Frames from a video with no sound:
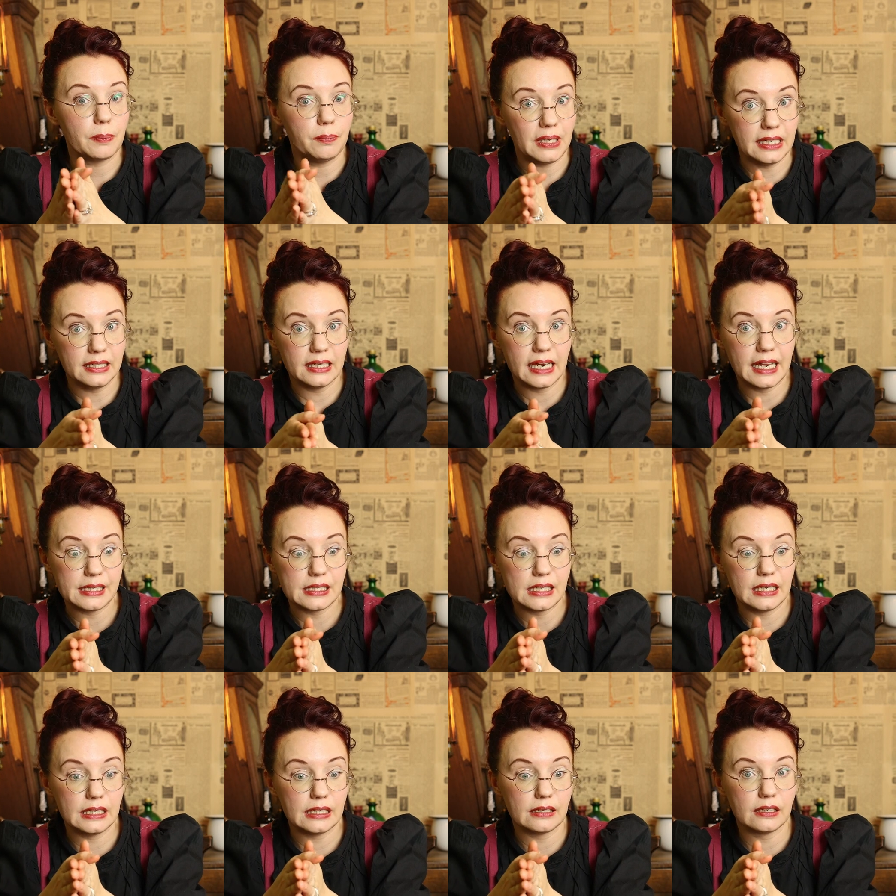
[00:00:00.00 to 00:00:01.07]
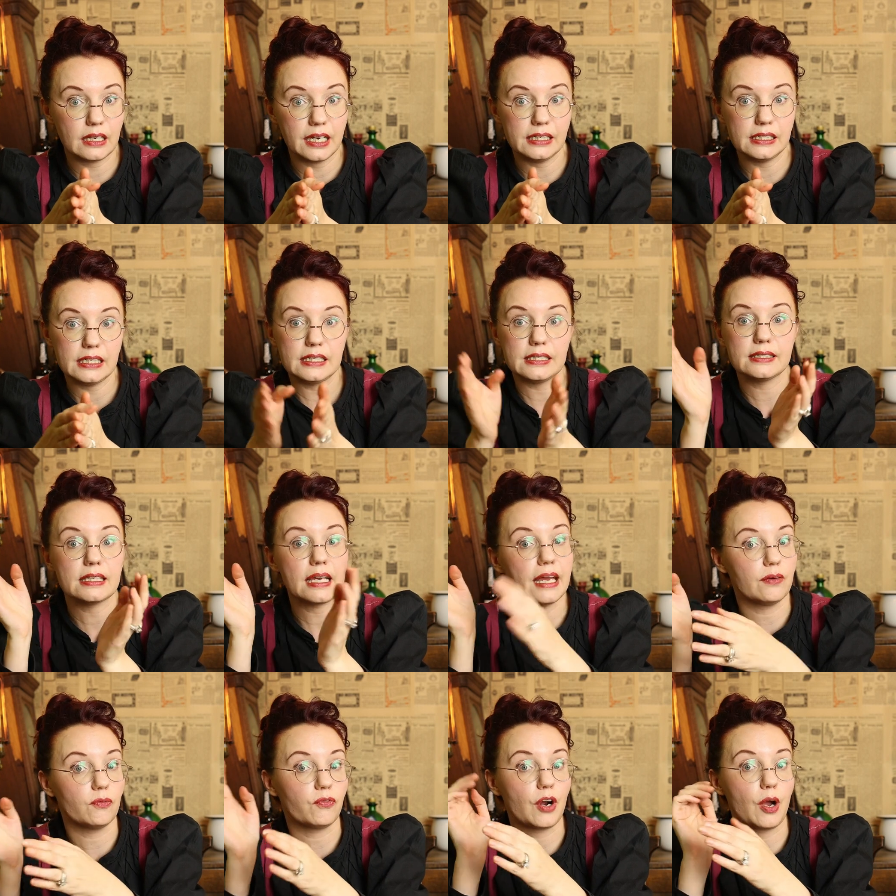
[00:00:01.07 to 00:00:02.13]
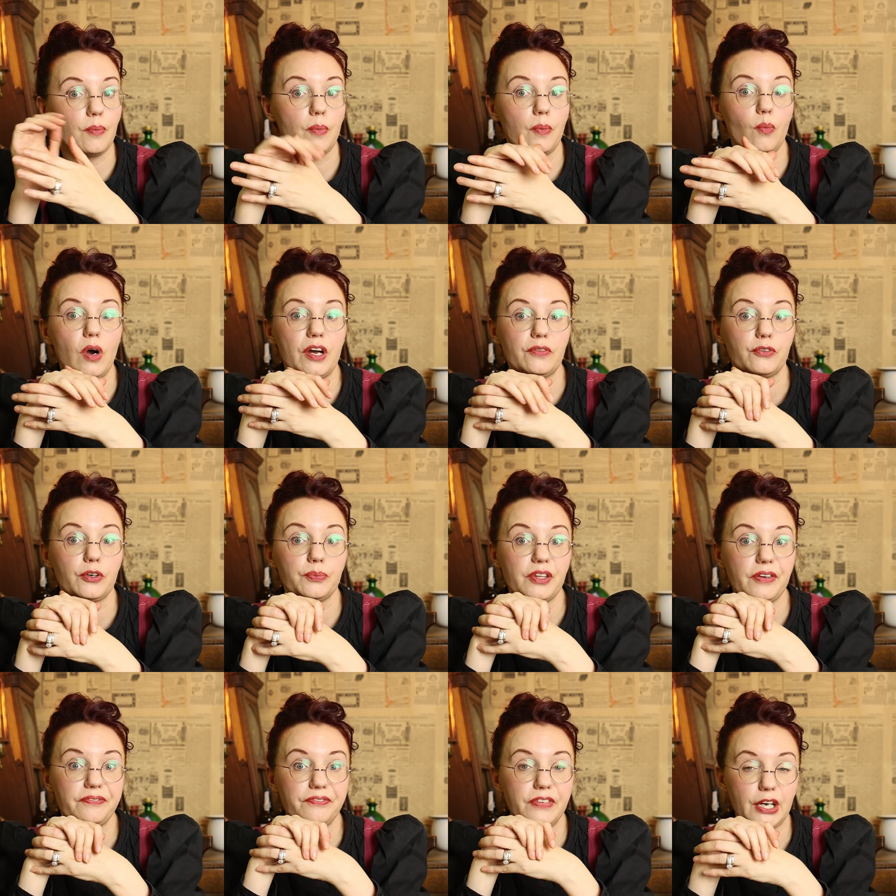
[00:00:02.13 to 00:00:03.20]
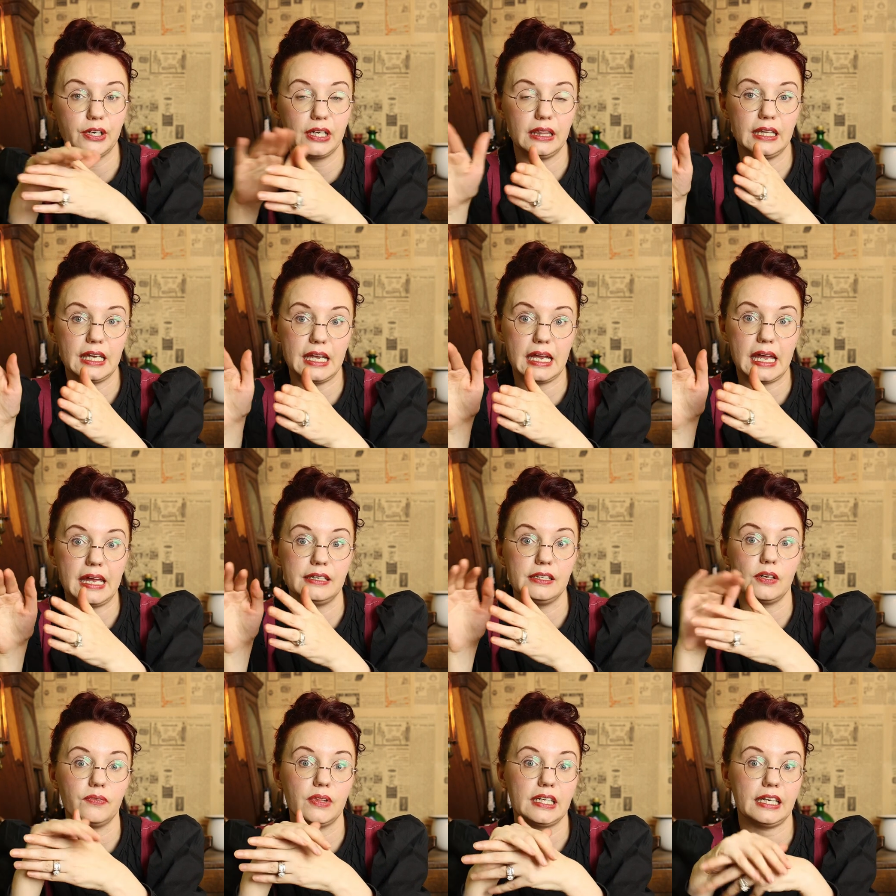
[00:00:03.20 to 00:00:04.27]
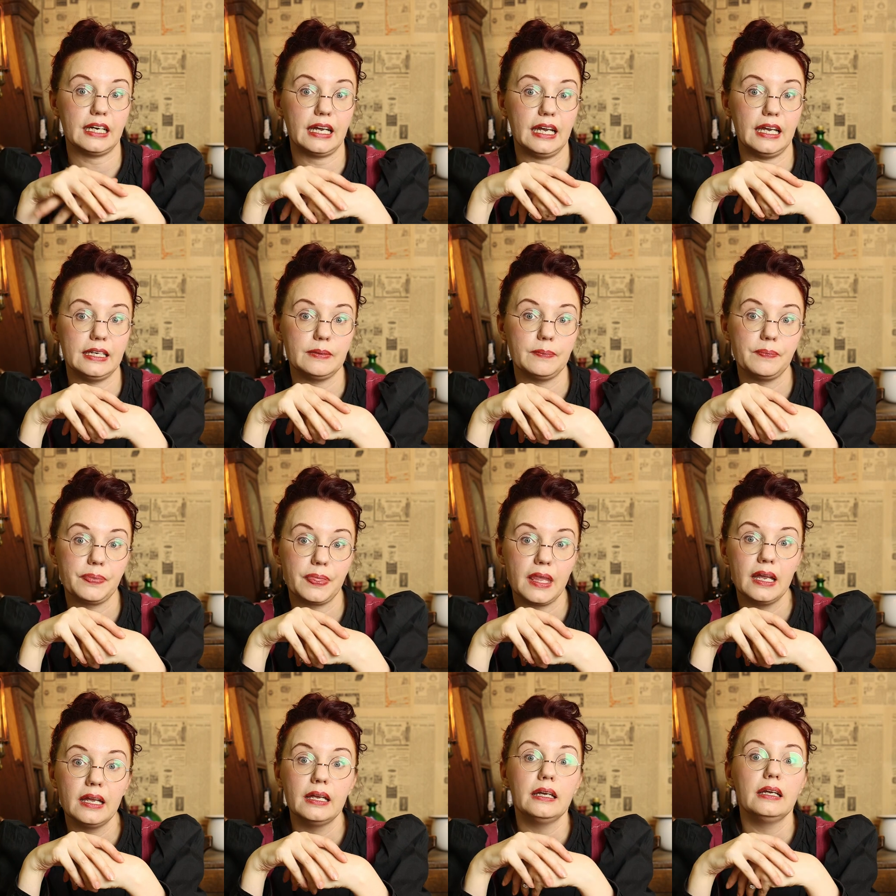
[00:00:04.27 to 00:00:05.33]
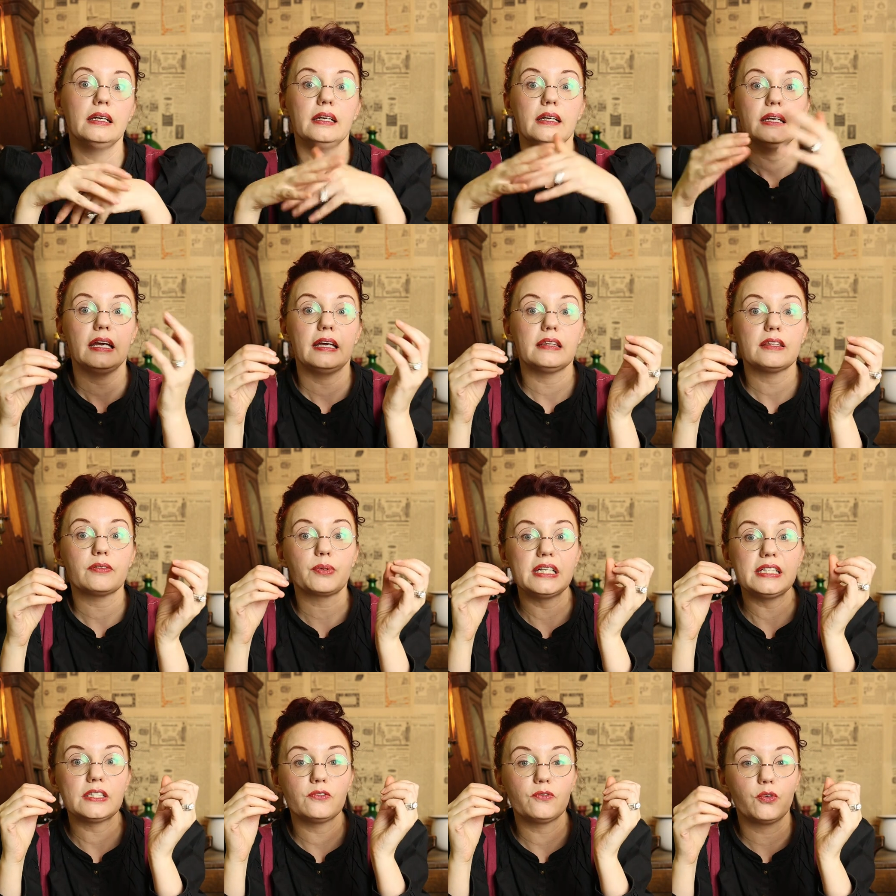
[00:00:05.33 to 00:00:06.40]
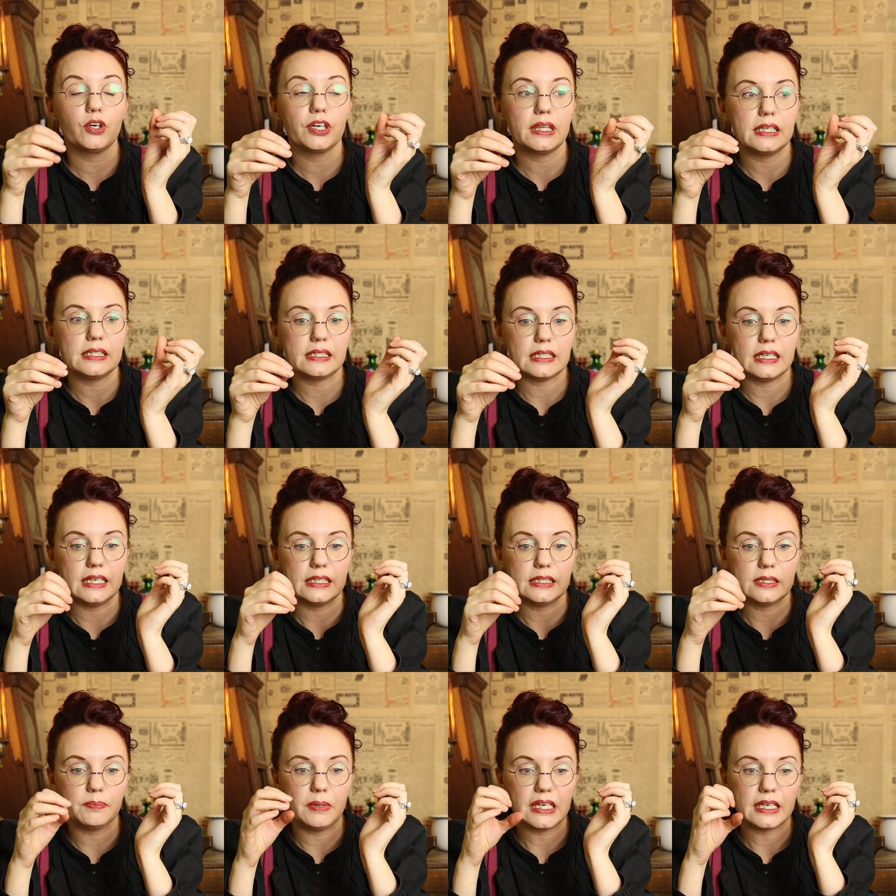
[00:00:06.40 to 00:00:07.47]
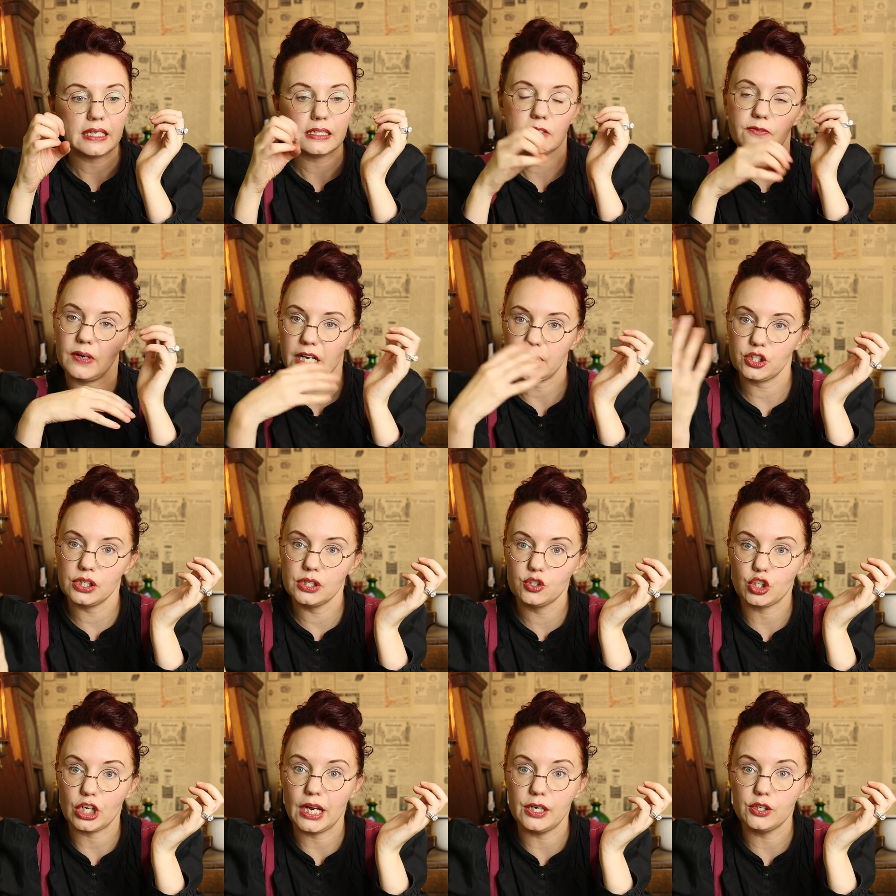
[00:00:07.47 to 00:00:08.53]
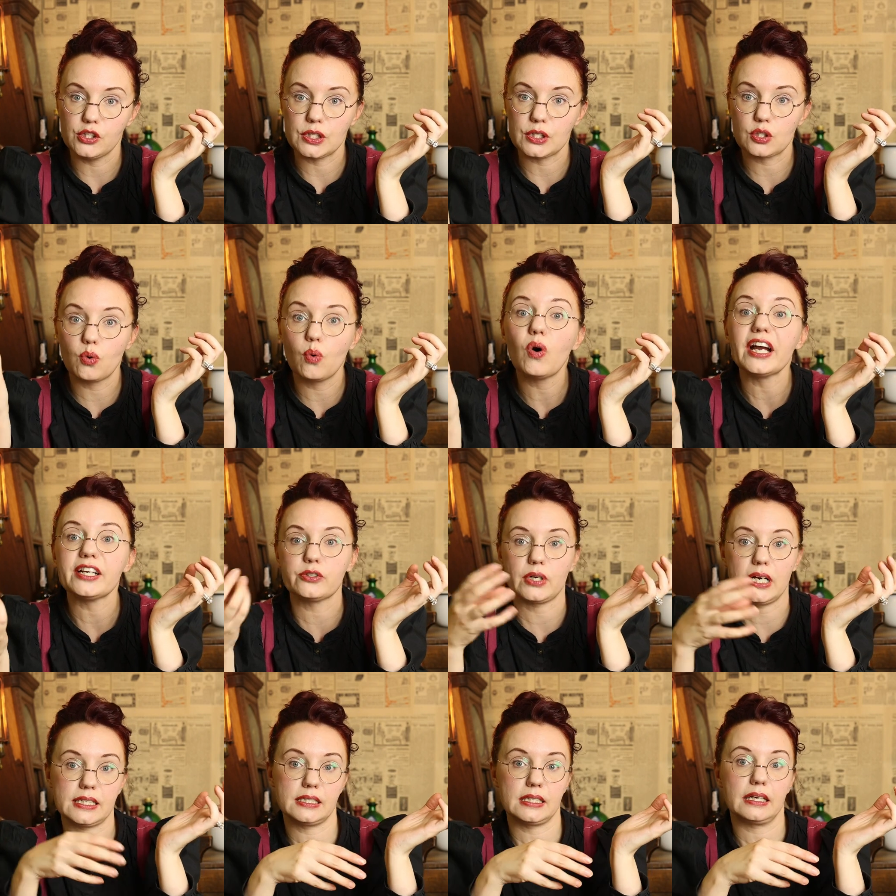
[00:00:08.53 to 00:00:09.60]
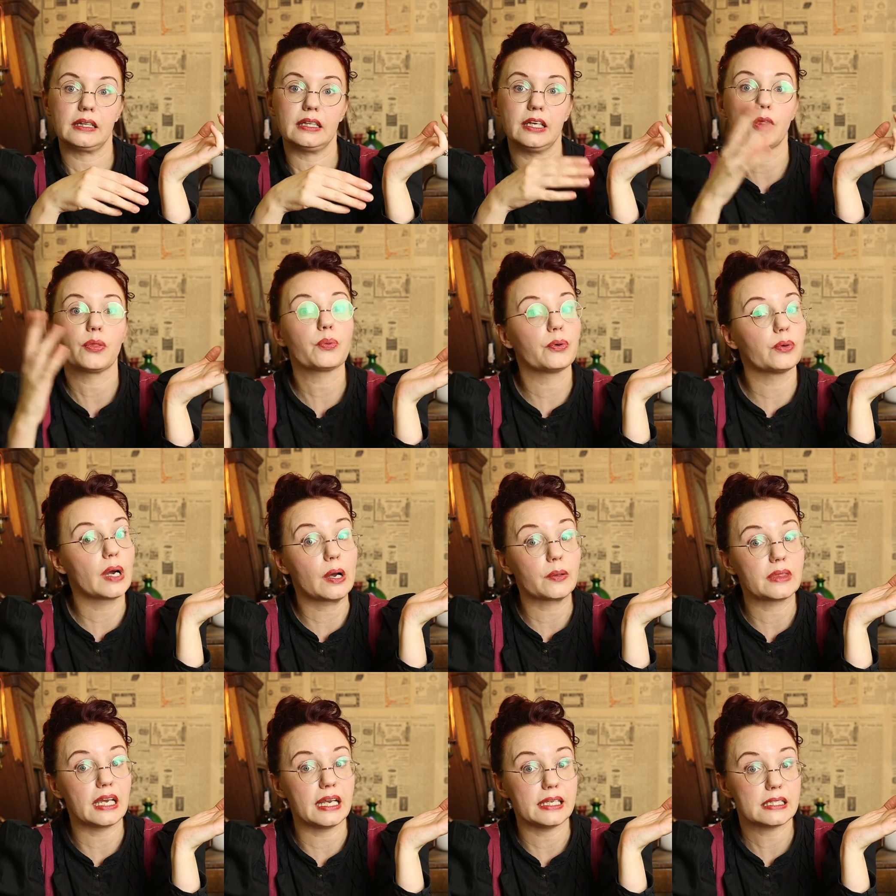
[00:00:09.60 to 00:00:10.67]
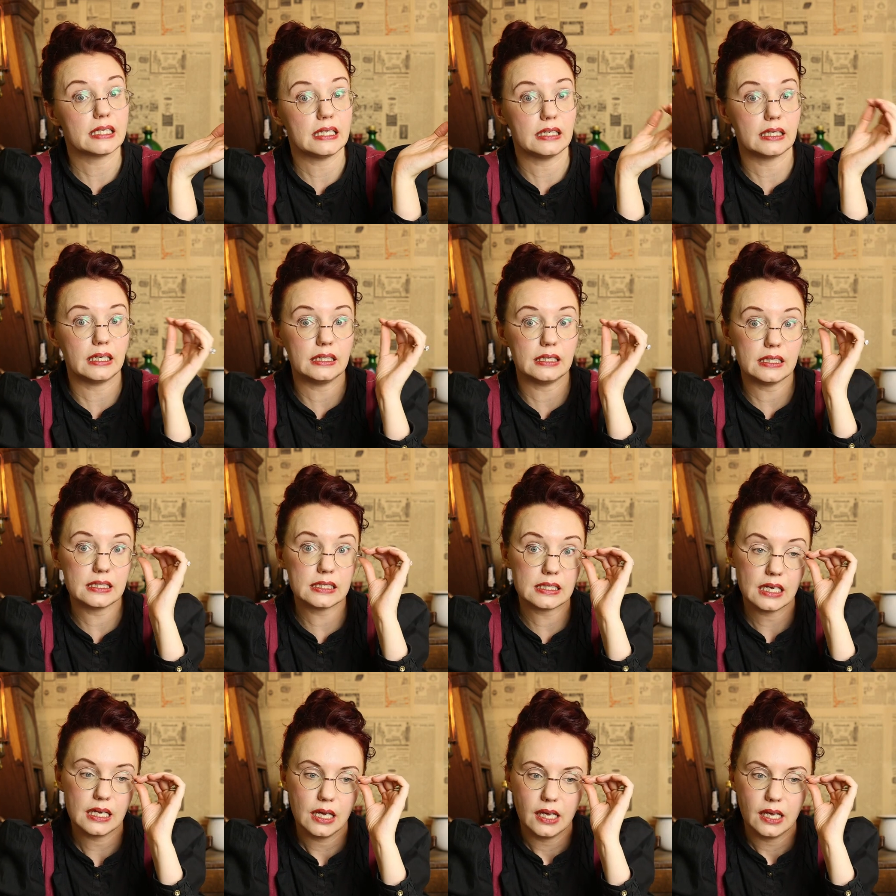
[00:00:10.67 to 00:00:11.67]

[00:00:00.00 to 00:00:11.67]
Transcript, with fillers: the mid 1890s, and from one from the very late end of the decade. And the reason for this is because fashion changes quite drastically throughout the 1890s.